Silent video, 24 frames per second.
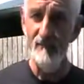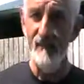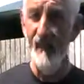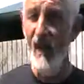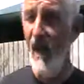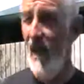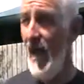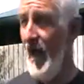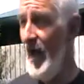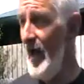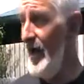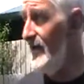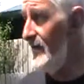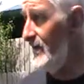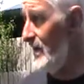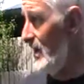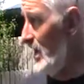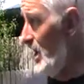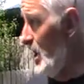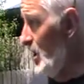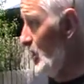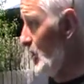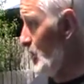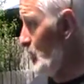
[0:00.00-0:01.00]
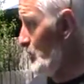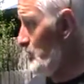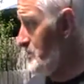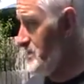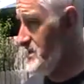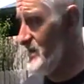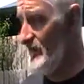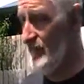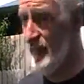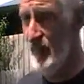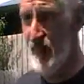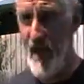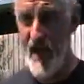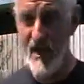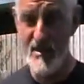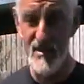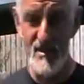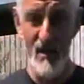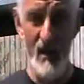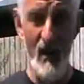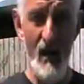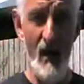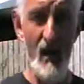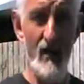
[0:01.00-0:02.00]
and I'll launch it from there.
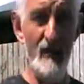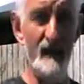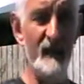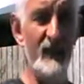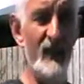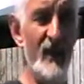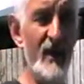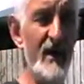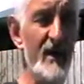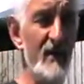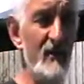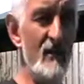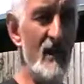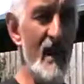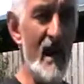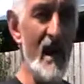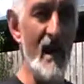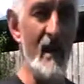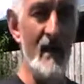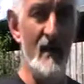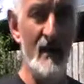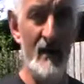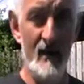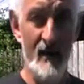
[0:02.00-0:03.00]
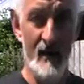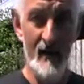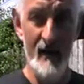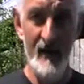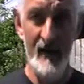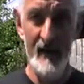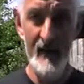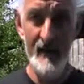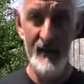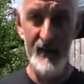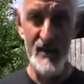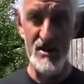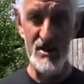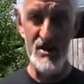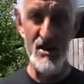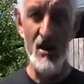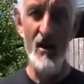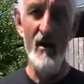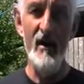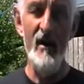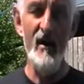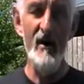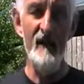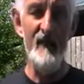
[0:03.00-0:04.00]
So hopefully you'll get the
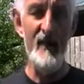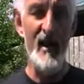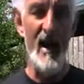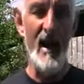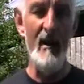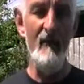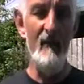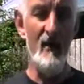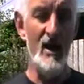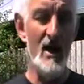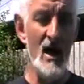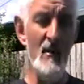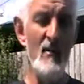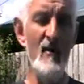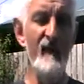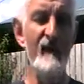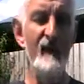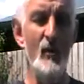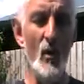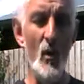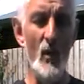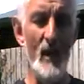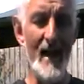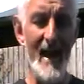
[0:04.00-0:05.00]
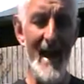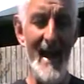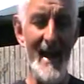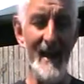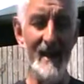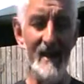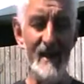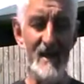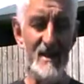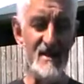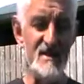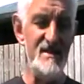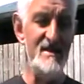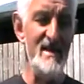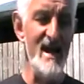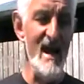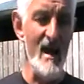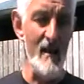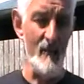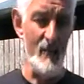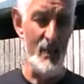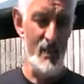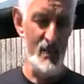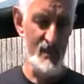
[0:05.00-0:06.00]
sight of the arrow coming forward and its
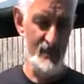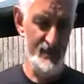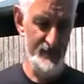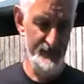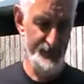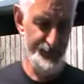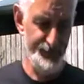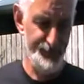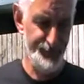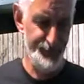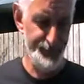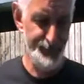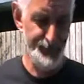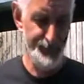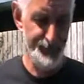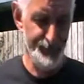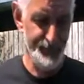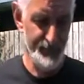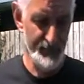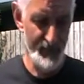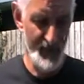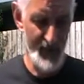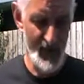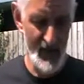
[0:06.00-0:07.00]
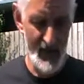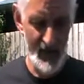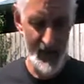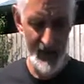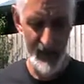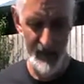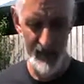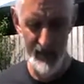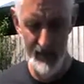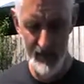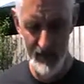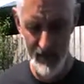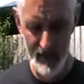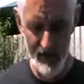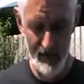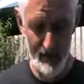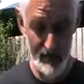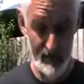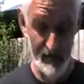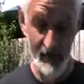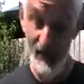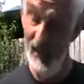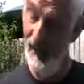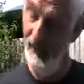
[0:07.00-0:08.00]
dip, and
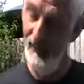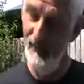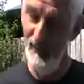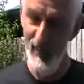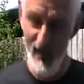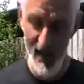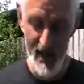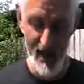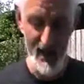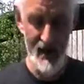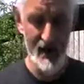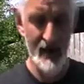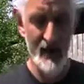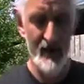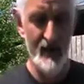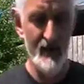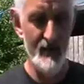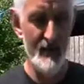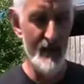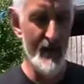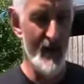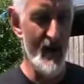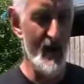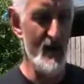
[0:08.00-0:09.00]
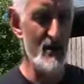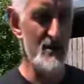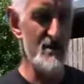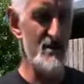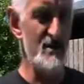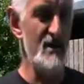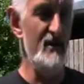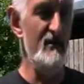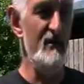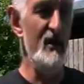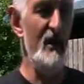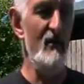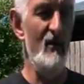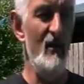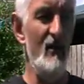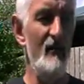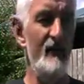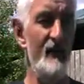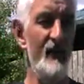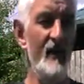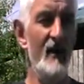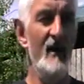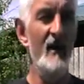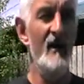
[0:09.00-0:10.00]
hopefully when the last two go
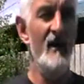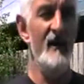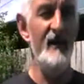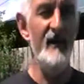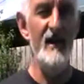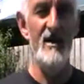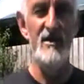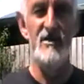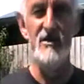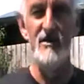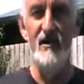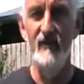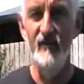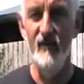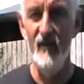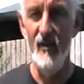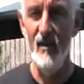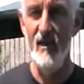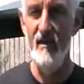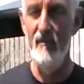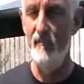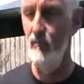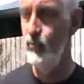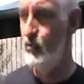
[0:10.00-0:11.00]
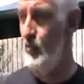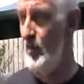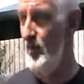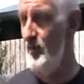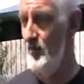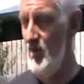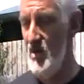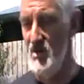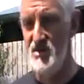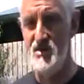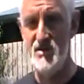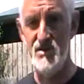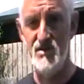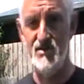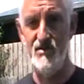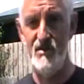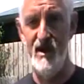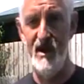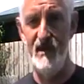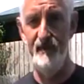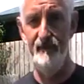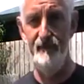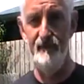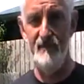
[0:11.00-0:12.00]
off they should fly pretty much
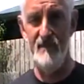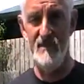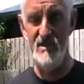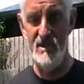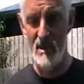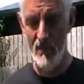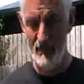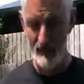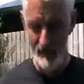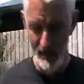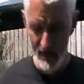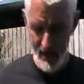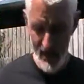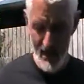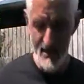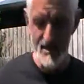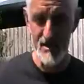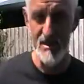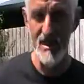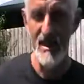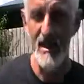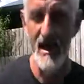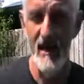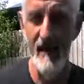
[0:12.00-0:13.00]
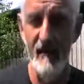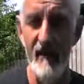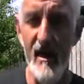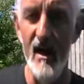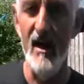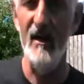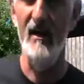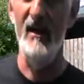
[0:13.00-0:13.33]
straight. So let's see how that